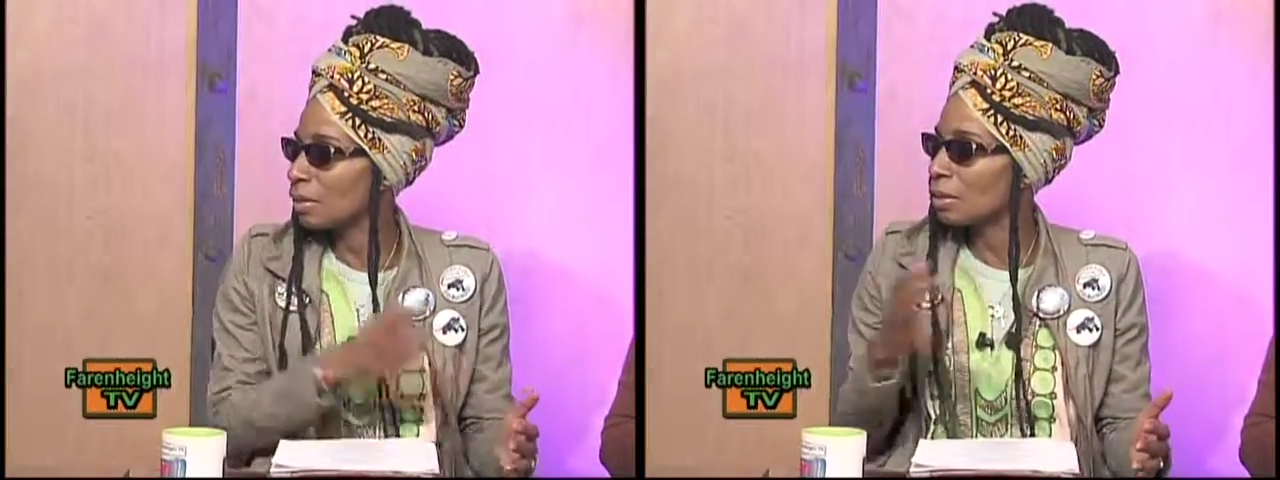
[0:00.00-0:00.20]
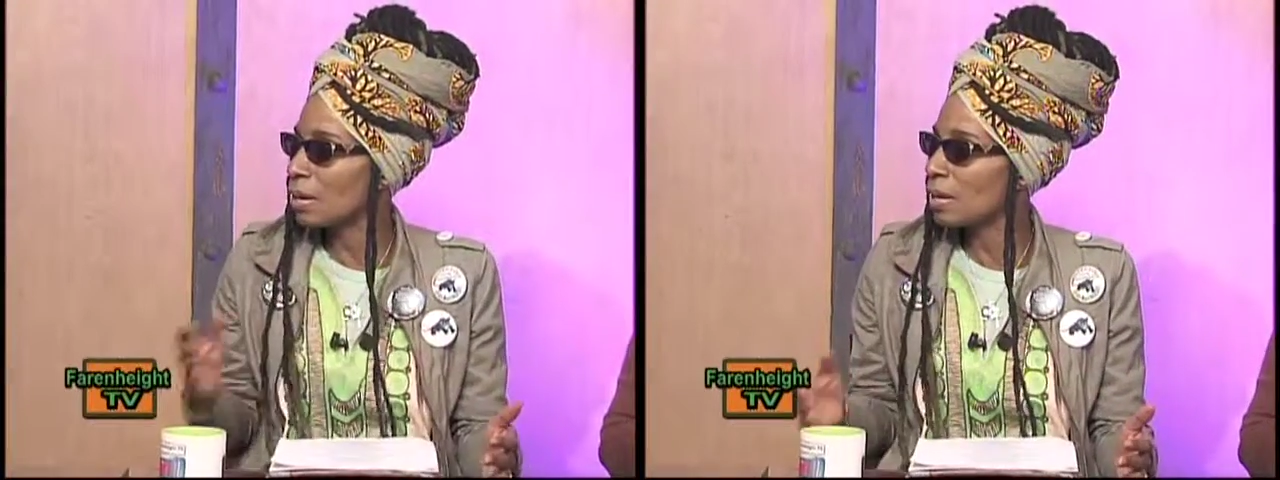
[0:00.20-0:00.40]

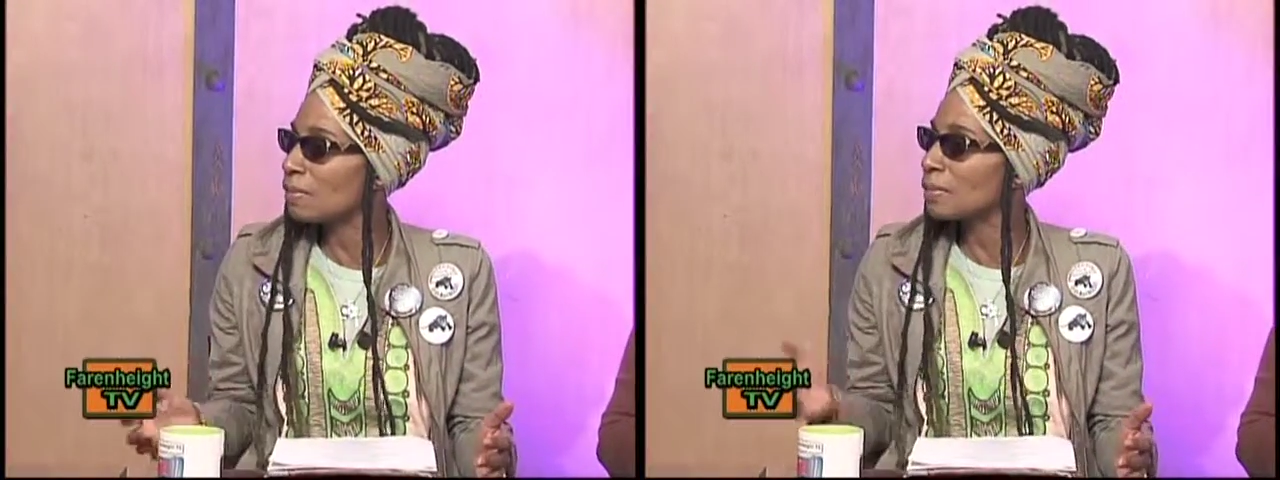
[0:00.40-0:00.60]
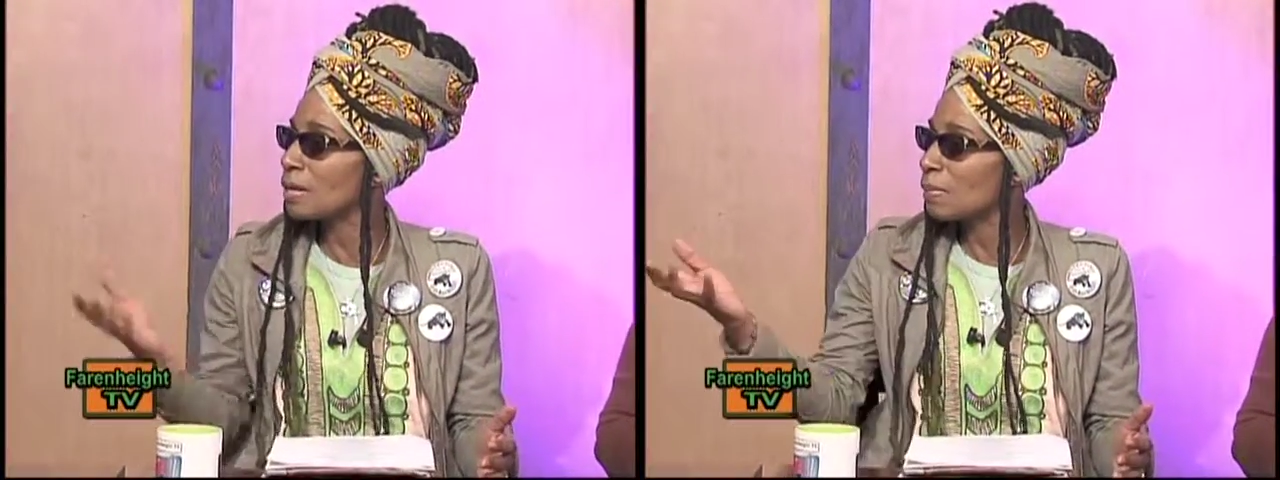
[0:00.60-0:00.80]
You know, I
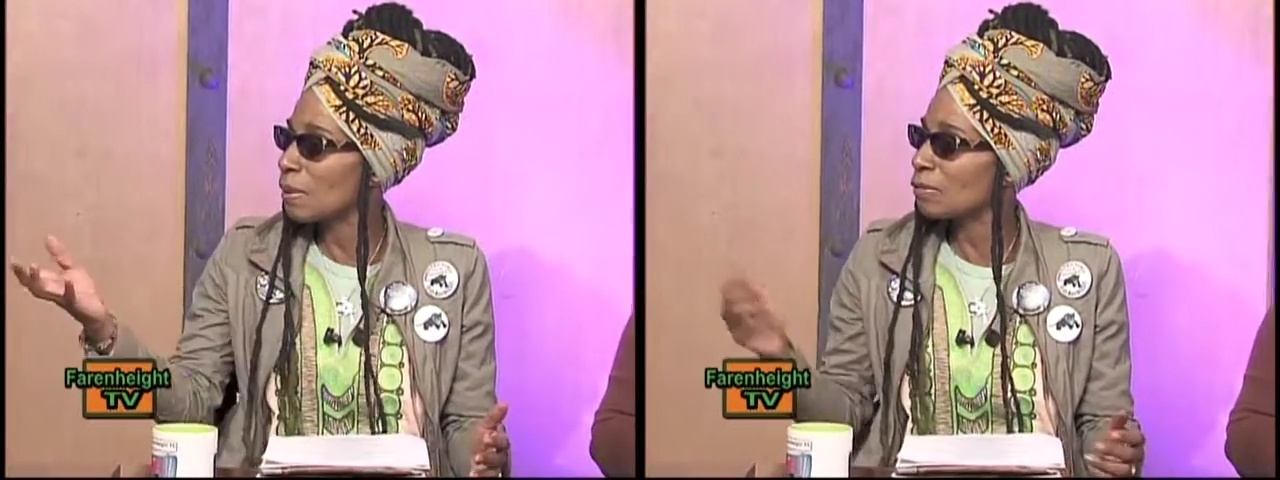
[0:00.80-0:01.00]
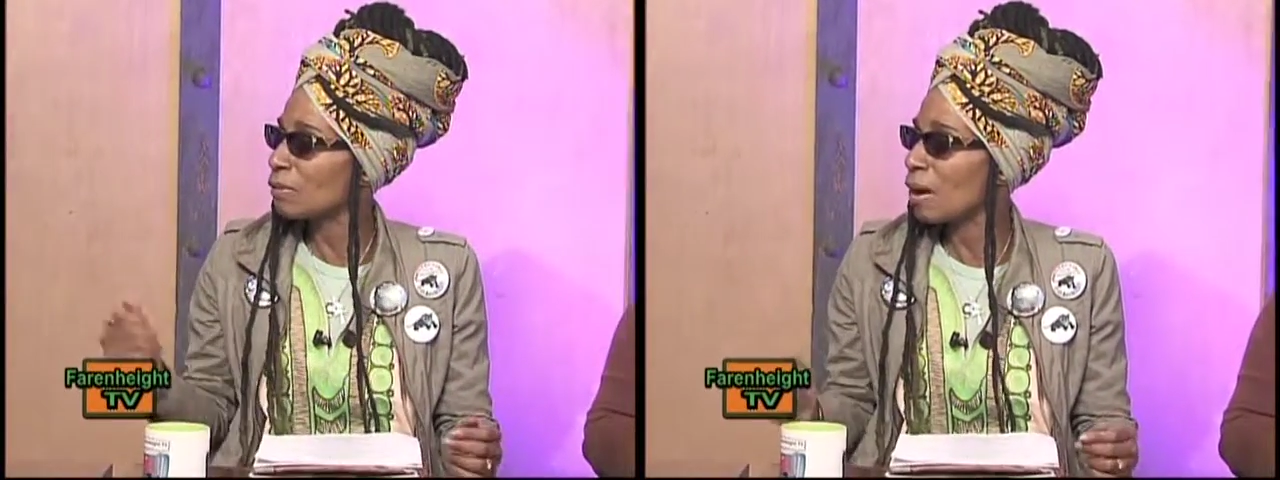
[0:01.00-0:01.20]
even think
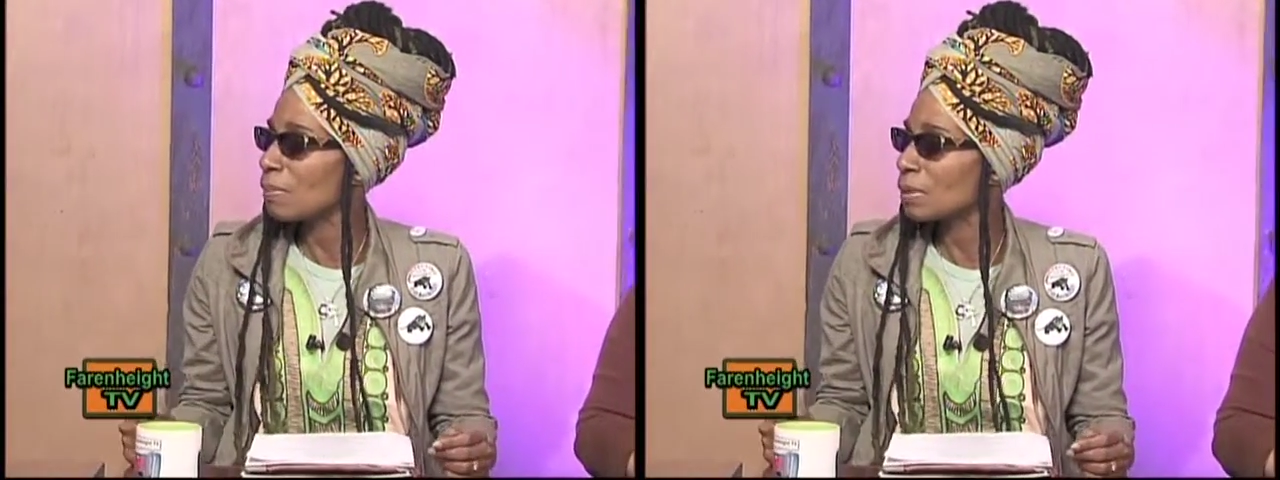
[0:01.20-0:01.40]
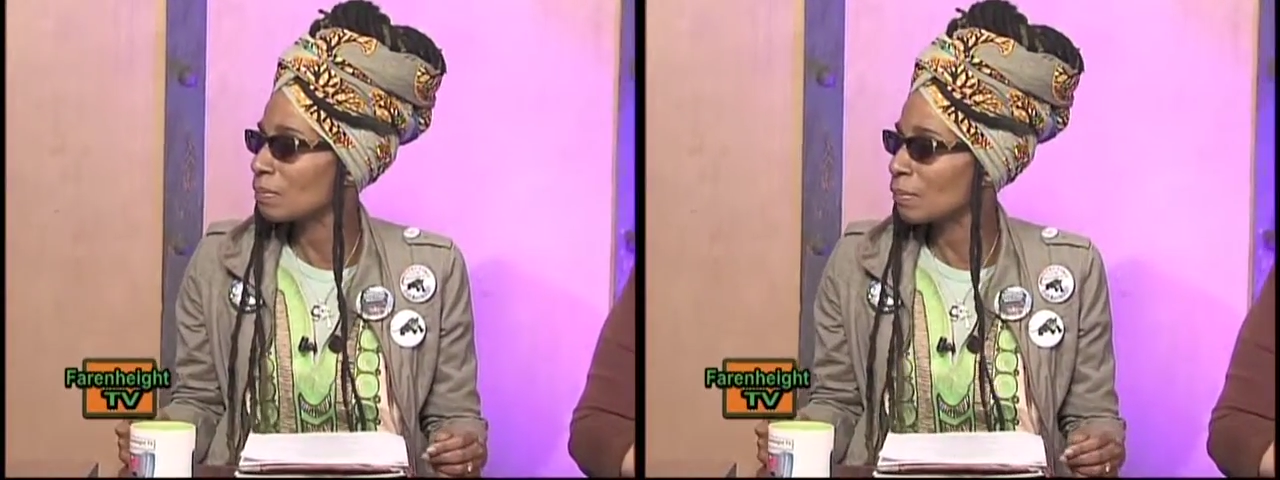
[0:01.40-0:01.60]
about
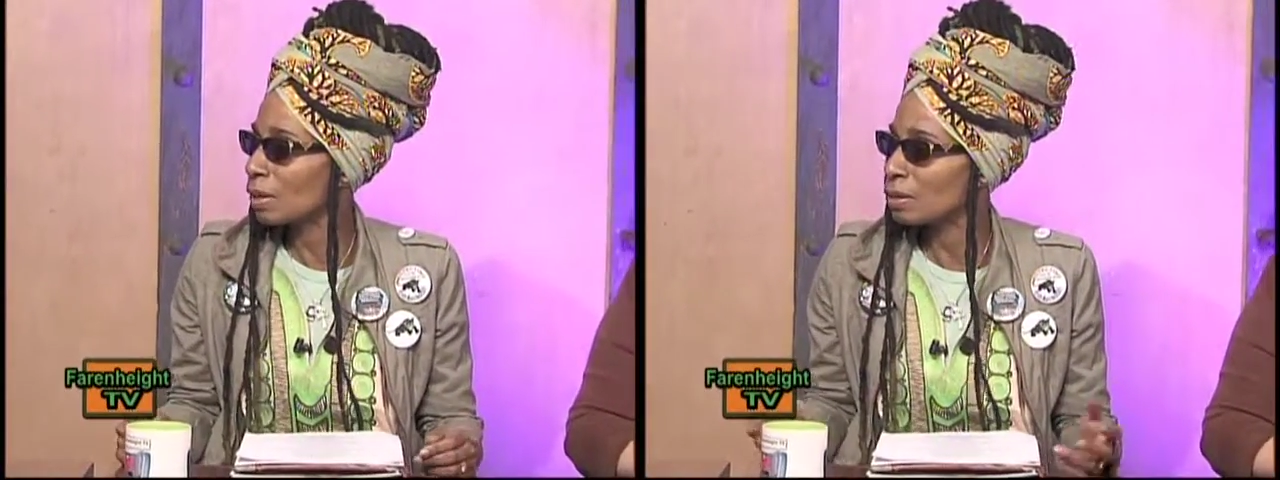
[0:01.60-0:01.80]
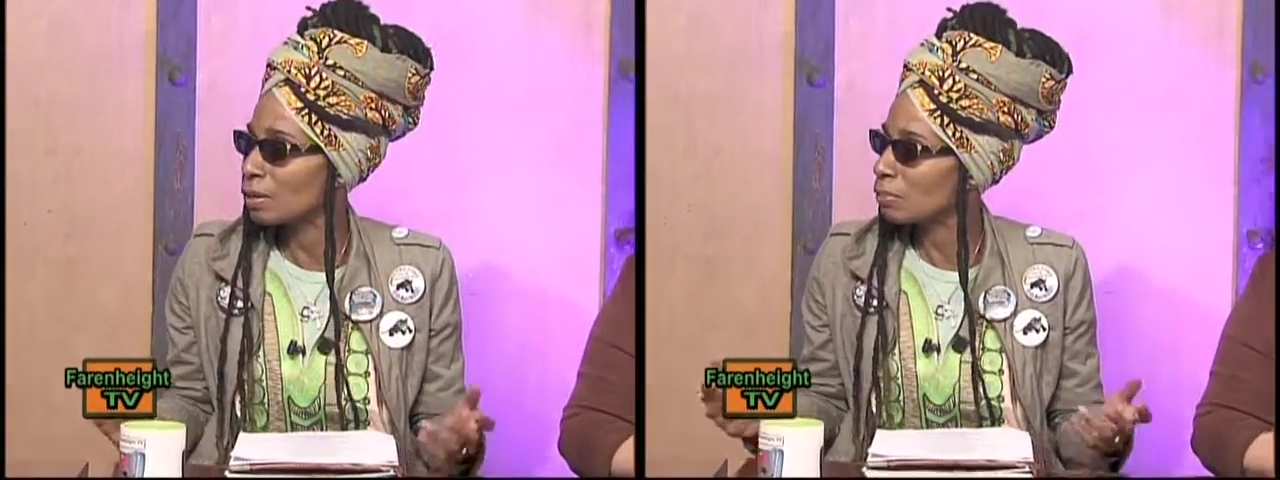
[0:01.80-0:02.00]
Robin on mm
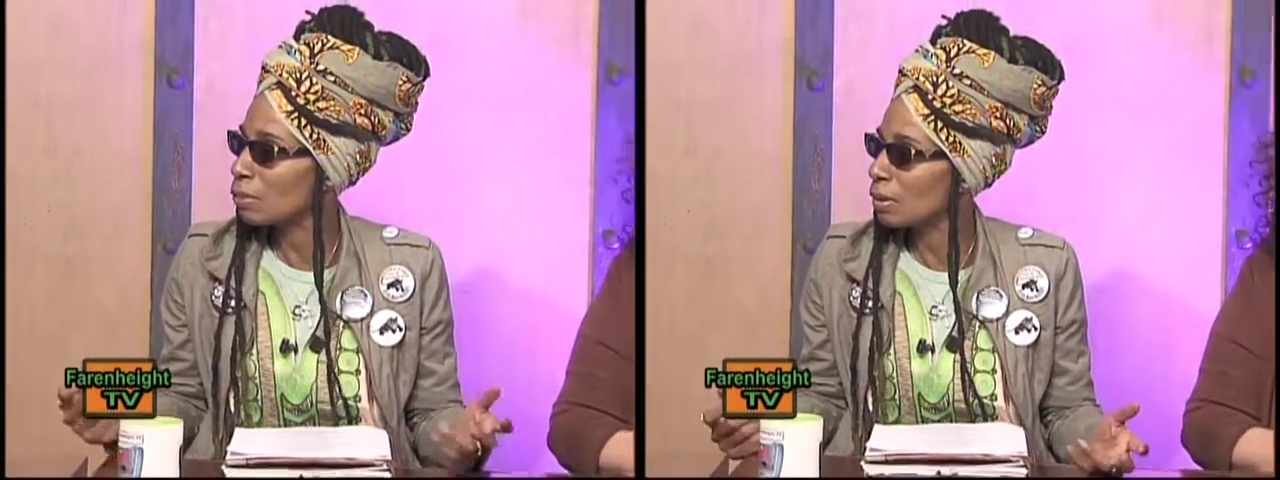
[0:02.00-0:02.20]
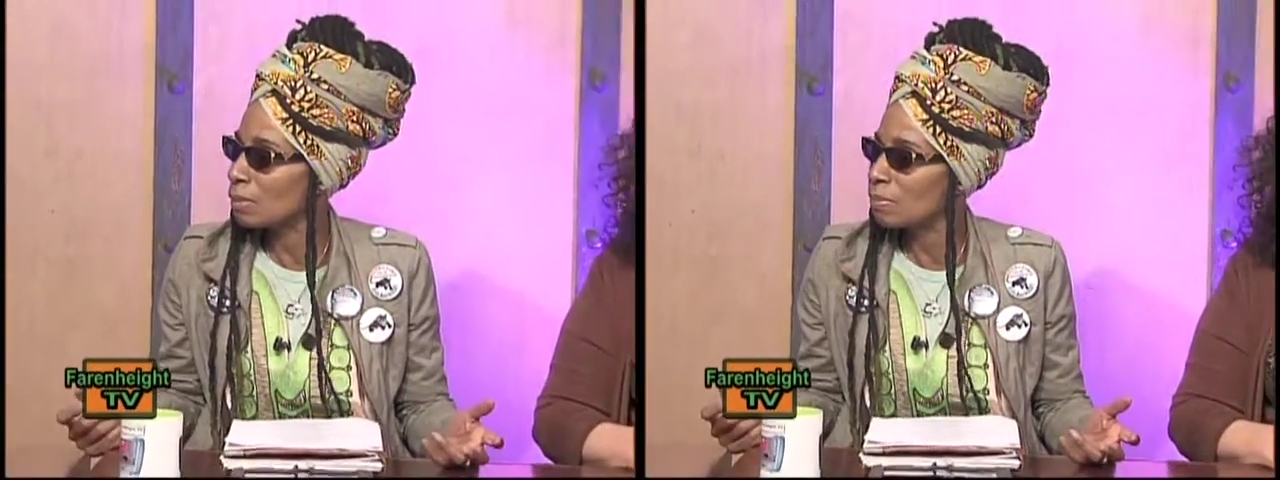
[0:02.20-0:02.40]
-hmm. Good mm-hmm.
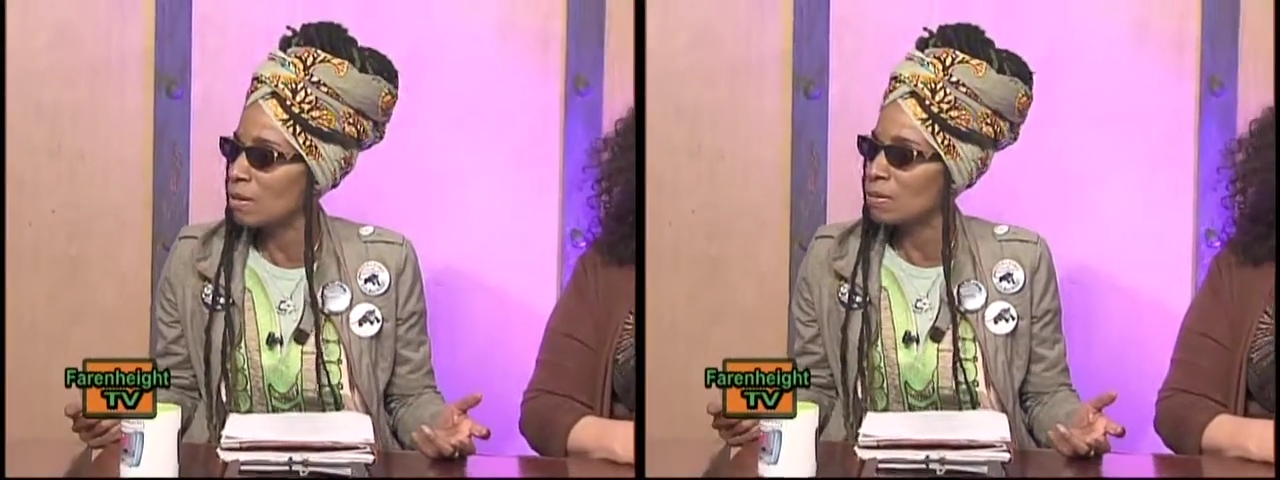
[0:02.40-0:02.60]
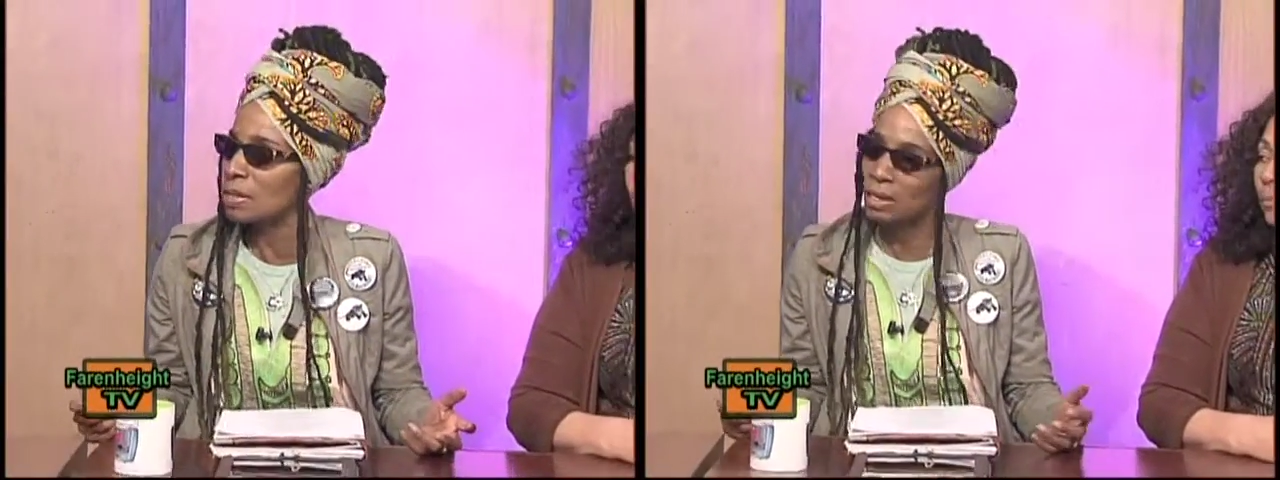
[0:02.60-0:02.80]
Morning America.